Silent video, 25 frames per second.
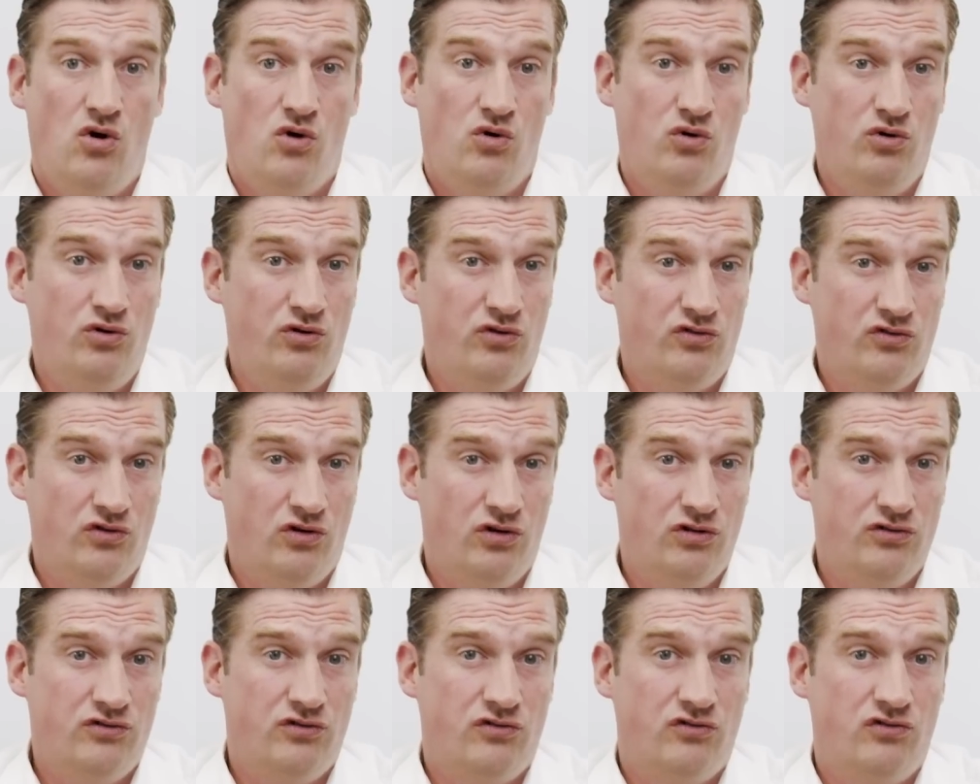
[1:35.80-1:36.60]
Odoo is
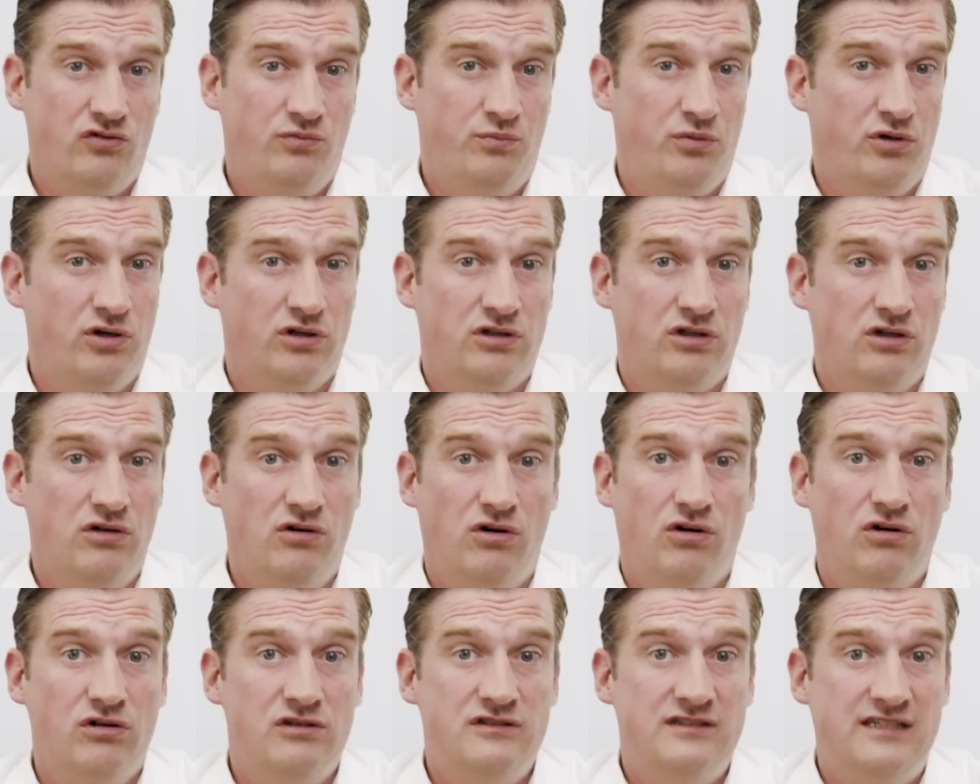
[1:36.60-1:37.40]
also supporting
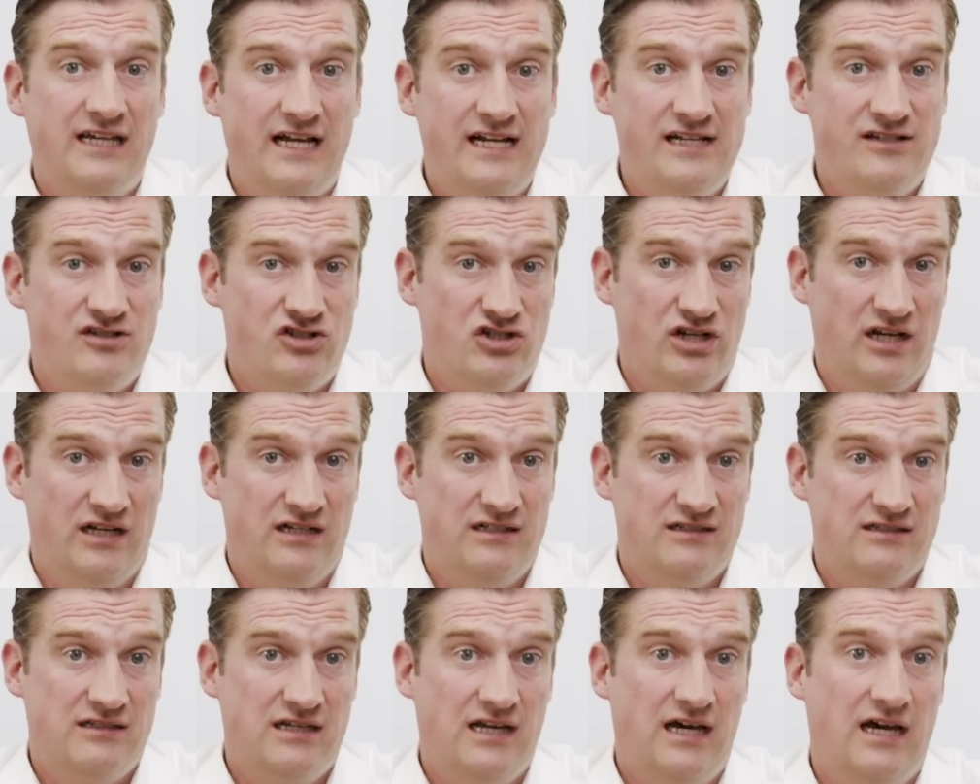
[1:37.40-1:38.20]
all sales
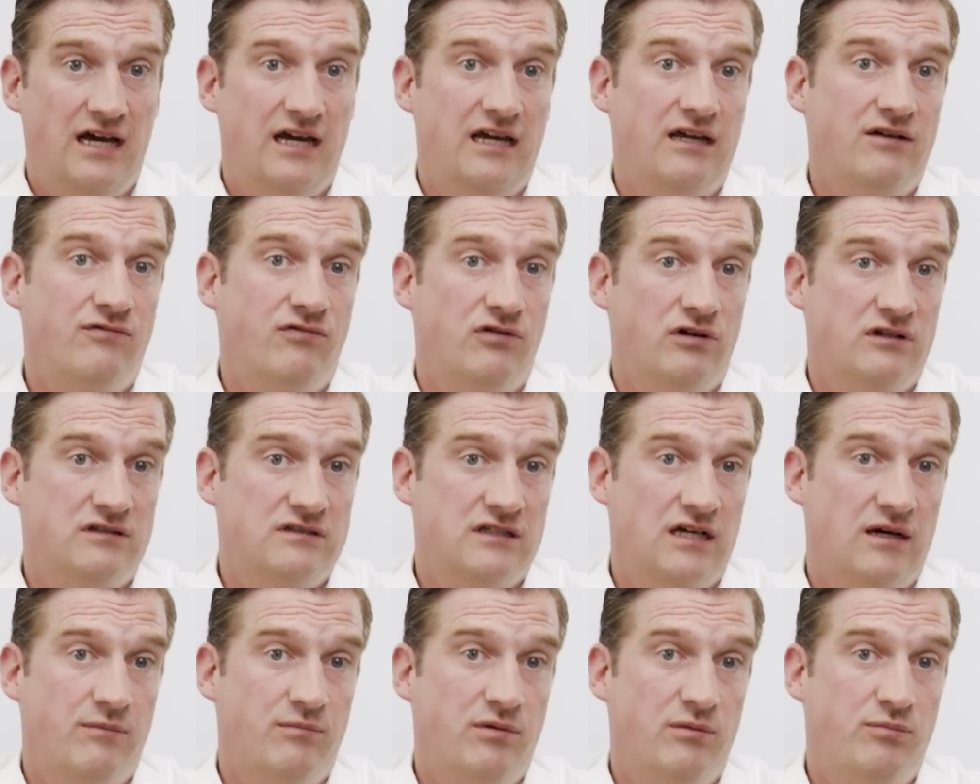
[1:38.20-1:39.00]
channels like, for
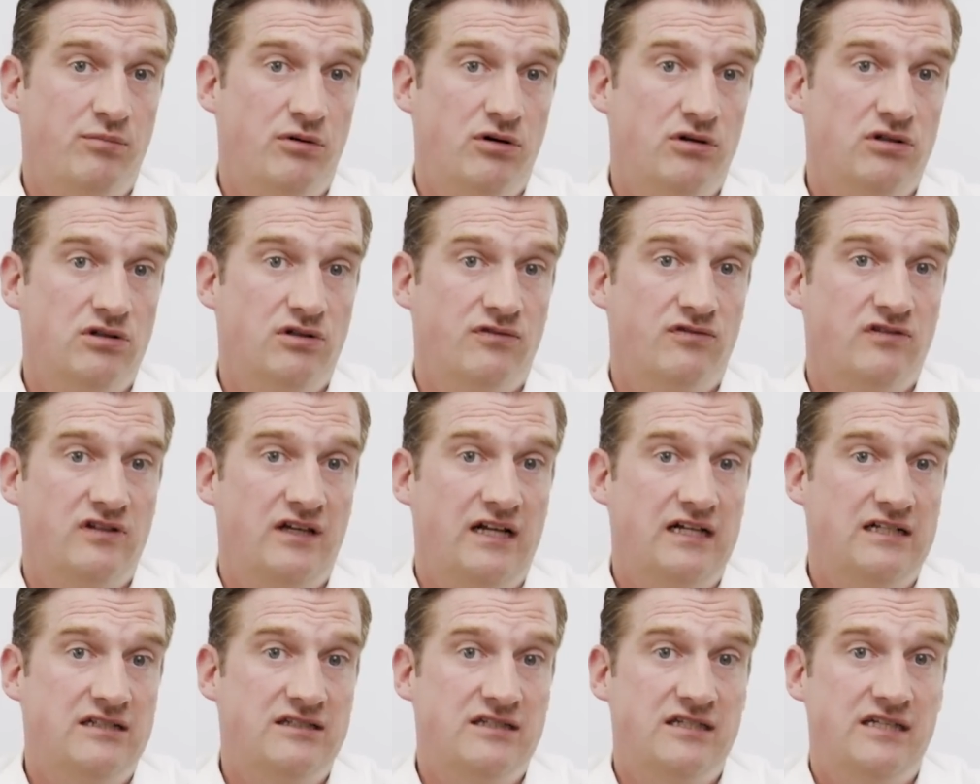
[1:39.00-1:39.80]
example, point of
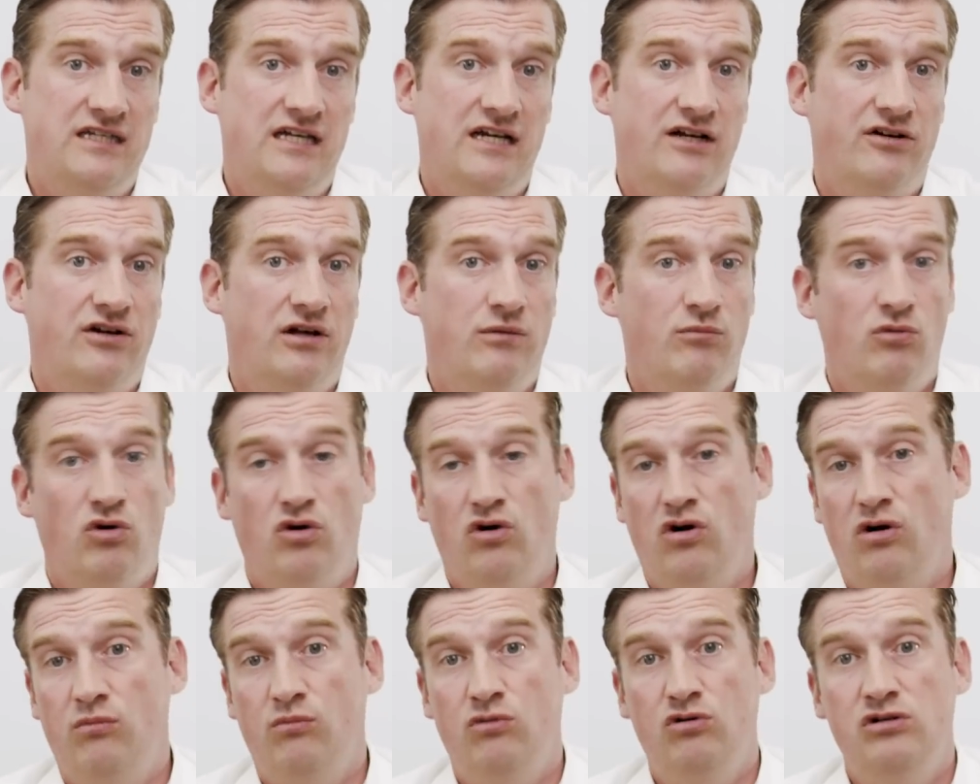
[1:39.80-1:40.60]
sale, CRM
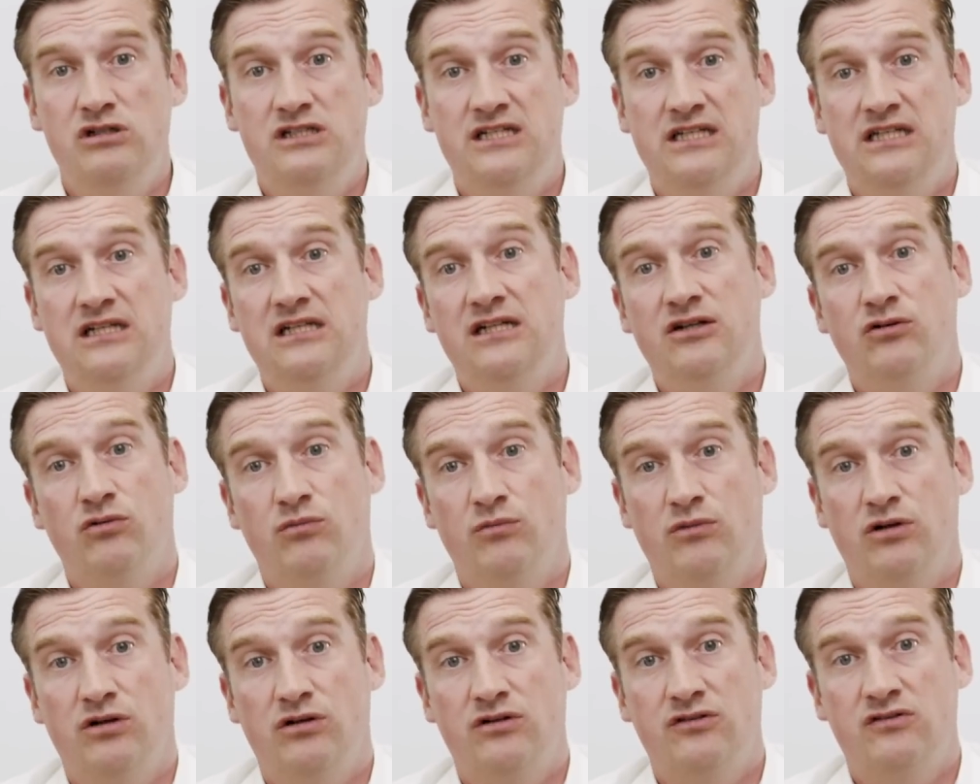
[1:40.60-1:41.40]
or
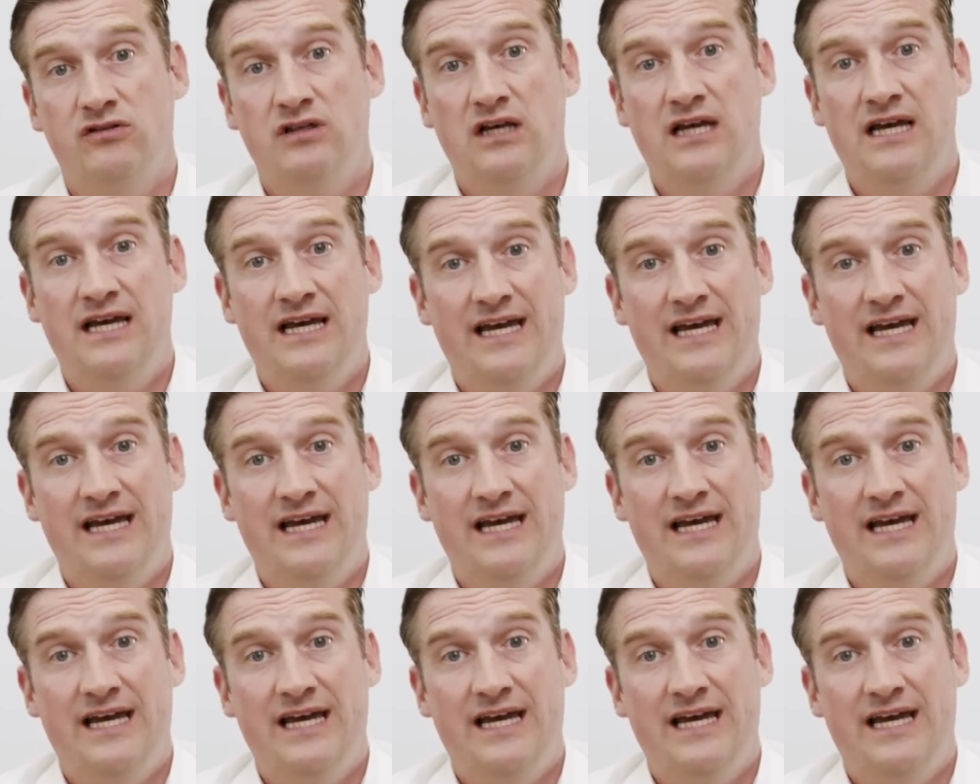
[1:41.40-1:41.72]
multi-e-commerce